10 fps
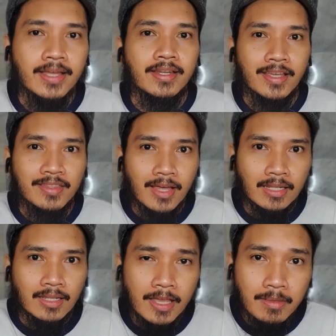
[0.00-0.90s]
hit that
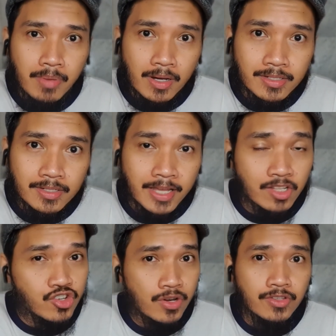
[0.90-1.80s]
like button and
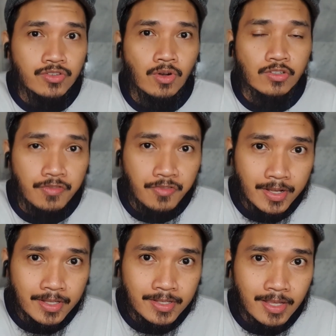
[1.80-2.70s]
share it to all your
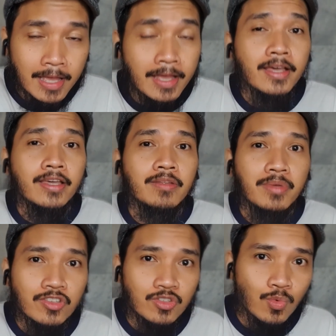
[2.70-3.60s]
friends. It
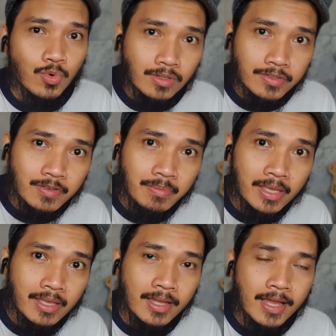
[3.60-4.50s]
means the world to
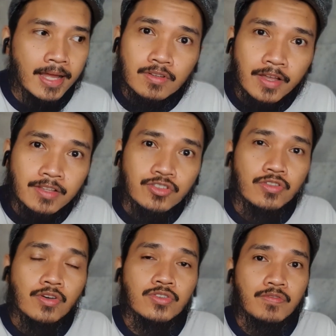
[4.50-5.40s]
me. And to
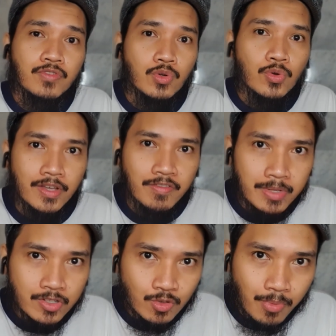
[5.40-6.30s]
those of you who have
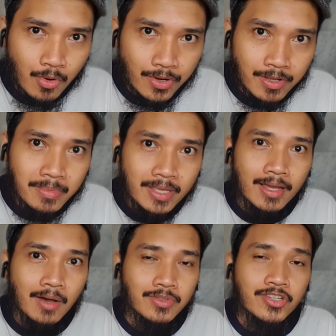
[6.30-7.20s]
been supporting me,
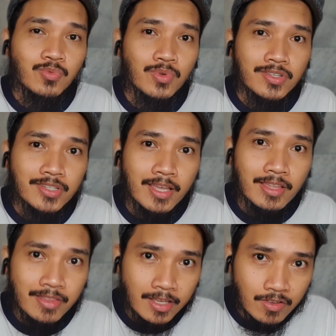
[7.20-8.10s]
I just want to say
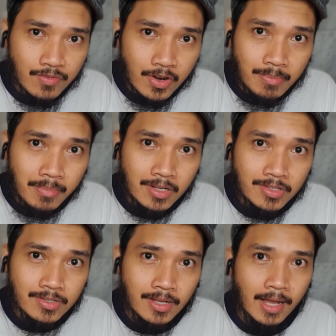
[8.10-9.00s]
thank you very
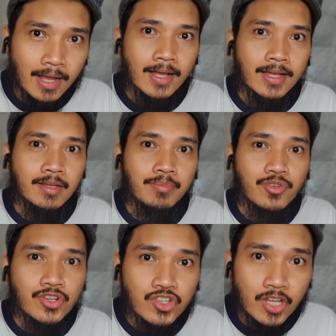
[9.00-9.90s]
much. I
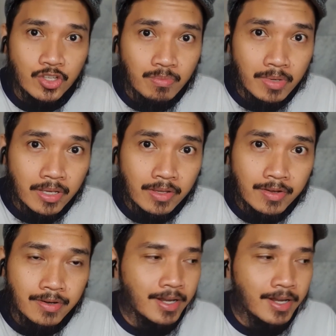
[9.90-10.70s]
appreciate you being here,